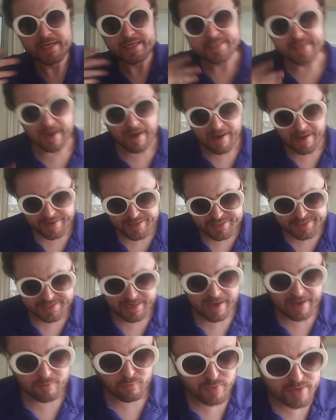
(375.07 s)
God is
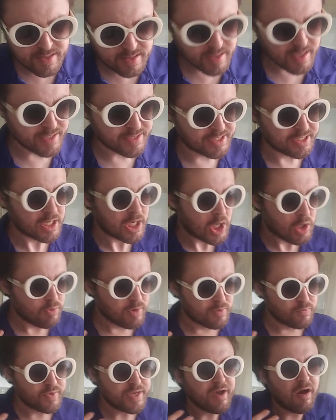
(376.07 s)
not with us
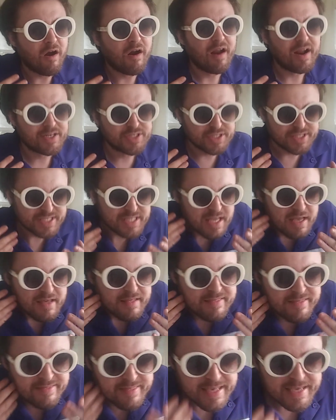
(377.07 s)
when we are just
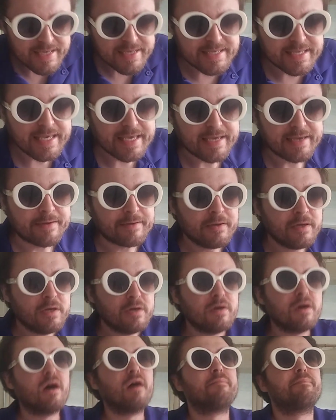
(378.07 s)
thinking
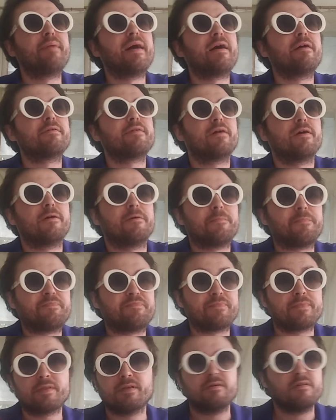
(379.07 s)
about um,
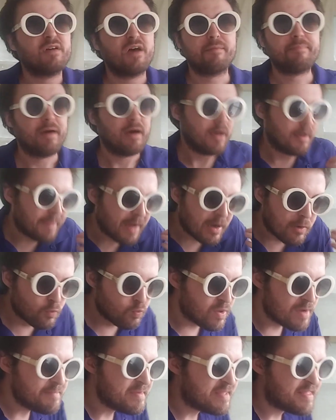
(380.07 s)
about, about
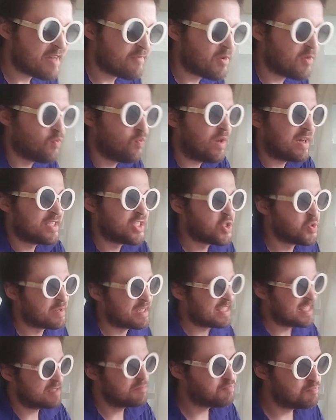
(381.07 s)
women that we want to
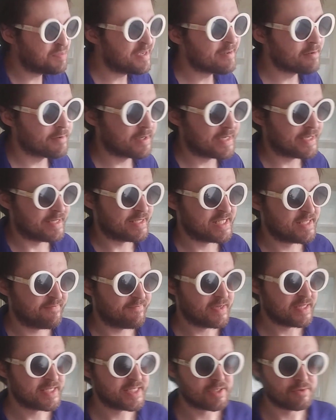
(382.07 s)
experience
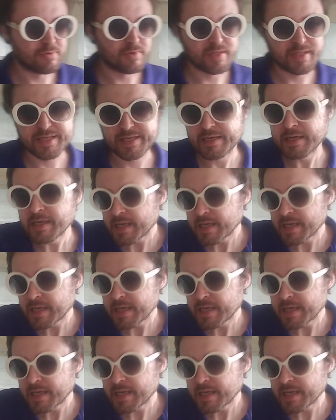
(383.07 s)
viscerally,